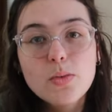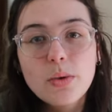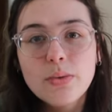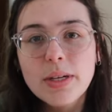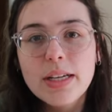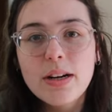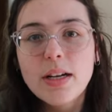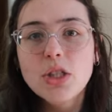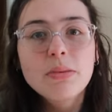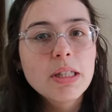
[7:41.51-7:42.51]
will really
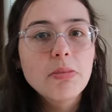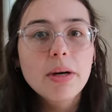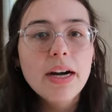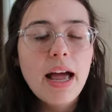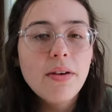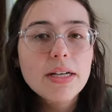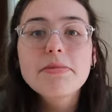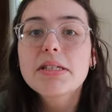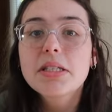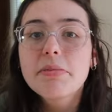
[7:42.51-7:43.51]
cause too much burnout,
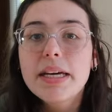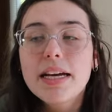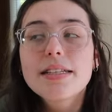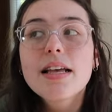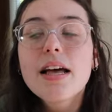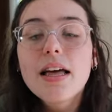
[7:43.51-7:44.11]
especially because